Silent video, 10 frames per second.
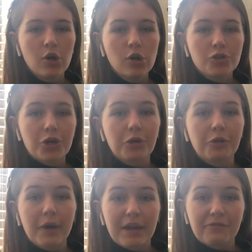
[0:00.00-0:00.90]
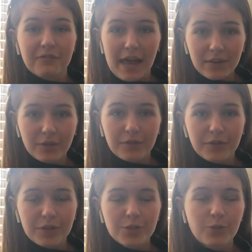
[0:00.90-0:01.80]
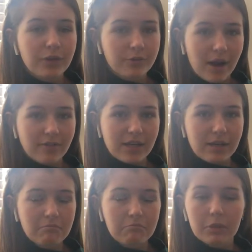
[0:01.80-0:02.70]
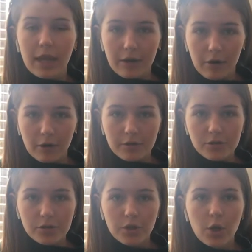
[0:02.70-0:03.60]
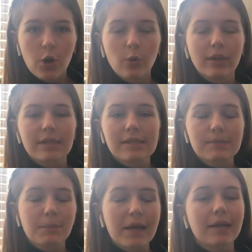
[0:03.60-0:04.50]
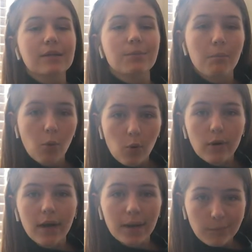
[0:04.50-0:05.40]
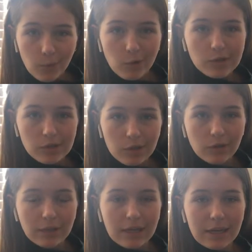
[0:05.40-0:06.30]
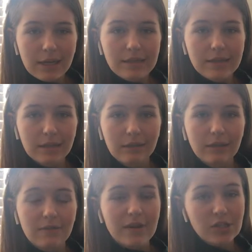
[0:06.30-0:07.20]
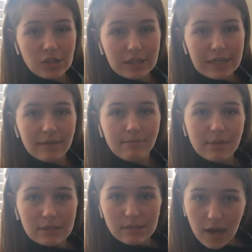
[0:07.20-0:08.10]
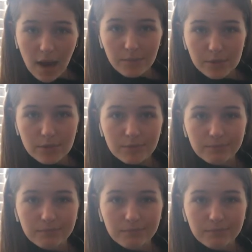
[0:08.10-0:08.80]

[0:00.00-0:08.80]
So a flat universe with gravity, like ours, will expand more and more slowly until eventually it stops.